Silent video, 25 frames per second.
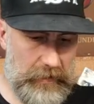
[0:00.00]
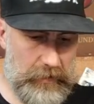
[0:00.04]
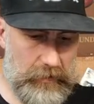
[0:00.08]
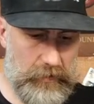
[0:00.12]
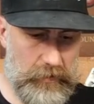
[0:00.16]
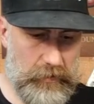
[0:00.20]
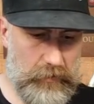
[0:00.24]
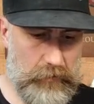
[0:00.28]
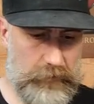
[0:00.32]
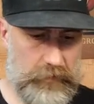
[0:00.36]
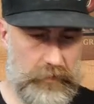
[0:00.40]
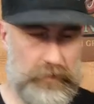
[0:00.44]
a
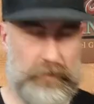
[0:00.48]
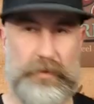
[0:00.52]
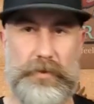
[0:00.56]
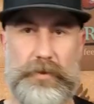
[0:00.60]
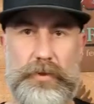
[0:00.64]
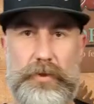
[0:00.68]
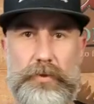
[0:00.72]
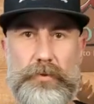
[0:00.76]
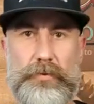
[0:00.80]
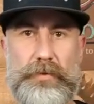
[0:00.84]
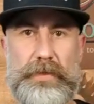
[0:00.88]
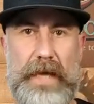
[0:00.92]
little over
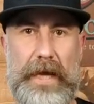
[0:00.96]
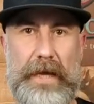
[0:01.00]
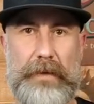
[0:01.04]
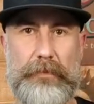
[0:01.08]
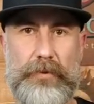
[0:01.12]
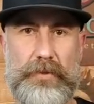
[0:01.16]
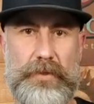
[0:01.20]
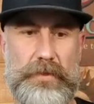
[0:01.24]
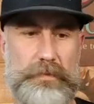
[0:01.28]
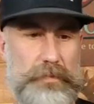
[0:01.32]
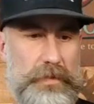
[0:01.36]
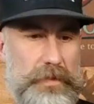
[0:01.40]
2
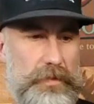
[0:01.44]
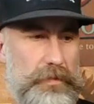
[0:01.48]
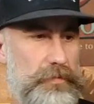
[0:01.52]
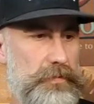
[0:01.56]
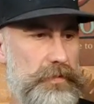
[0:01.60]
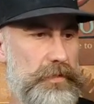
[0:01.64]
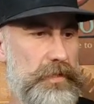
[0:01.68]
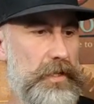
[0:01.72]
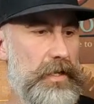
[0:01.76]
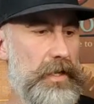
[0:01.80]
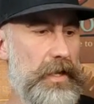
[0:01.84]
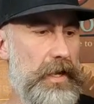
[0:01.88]

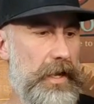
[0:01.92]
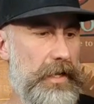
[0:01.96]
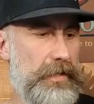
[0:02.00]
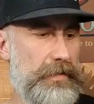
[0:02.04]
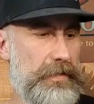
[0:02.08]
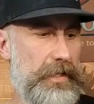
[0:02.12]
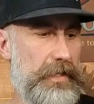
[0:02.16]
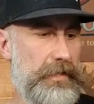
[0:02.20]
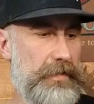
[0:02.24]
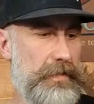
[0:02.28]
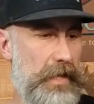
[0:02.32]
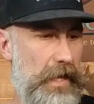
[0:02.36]
tablespoons,
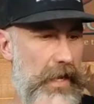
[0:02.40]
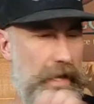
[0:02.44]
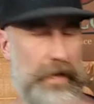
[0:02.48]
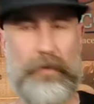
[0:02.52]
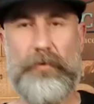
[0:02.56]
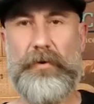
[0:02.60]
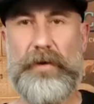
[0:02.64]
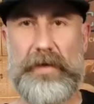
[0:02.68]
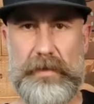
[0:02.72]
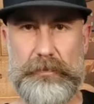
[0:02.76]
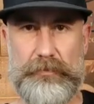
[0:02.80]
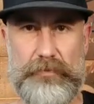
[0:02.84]
and then
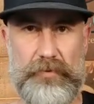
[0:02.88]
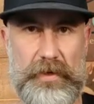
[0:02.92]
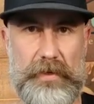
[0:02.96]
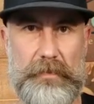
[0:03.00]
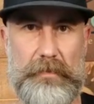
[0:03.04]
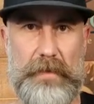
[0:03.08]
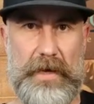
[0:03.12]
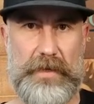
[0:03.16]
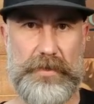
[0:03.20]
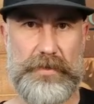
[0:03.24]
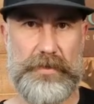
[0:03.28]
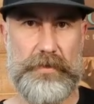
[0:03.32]
I already
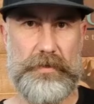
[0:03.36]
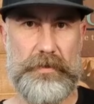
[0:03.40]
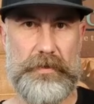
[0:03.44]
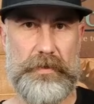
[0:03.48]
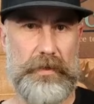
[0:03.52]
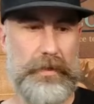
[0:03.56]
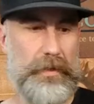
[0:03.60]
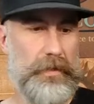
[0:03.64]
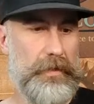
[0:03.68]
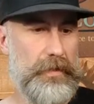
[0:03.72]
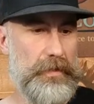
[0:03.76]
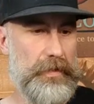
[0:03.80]

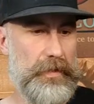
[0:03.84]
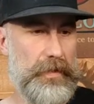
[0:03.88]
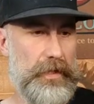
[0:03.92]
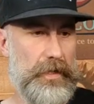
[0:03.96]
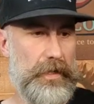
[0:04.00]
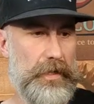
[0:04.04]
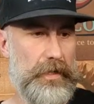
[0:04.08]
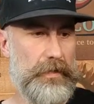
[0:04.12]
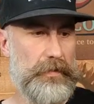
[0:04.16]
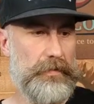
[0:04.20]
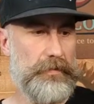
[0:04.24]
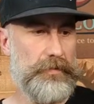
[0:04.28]
pre-measured
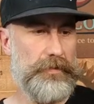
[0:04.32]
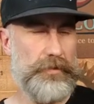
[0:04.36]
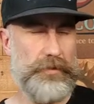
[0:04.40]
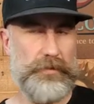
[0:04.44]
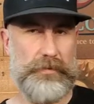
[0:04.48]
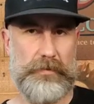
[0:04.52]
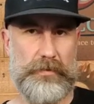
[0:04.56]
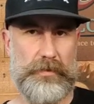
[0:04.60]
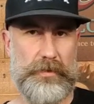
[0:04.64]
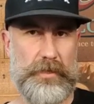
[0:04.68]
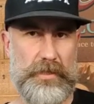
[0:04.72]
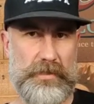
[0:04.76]

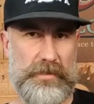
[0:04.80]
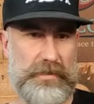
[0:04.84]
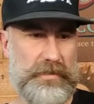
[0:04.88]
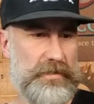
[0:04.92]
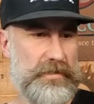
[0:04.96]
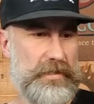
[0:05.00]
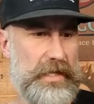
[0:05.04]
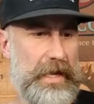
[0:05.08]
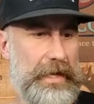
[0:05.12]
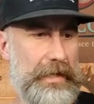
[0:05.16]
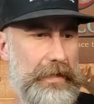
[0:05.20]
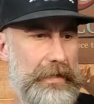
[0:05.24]

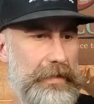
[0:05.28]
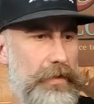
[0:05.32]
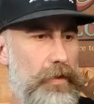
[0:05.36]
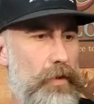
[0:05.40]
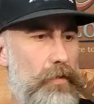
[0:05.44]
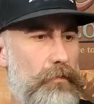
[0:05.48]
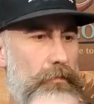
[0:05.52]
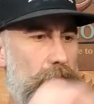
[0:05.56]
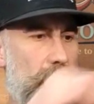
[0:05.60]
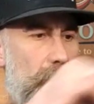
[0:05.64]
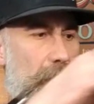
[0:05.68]
just slightly